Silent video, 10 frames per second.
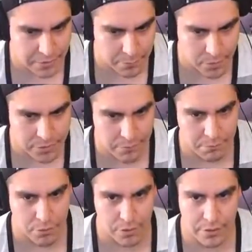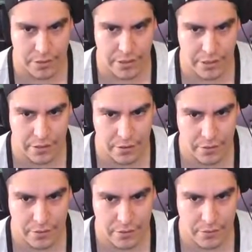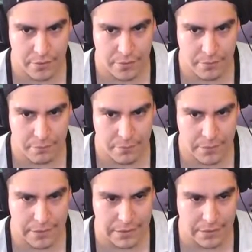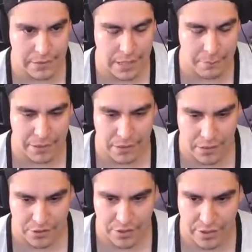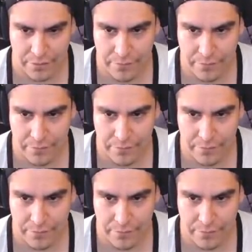the most important thing here. Not by a long shot.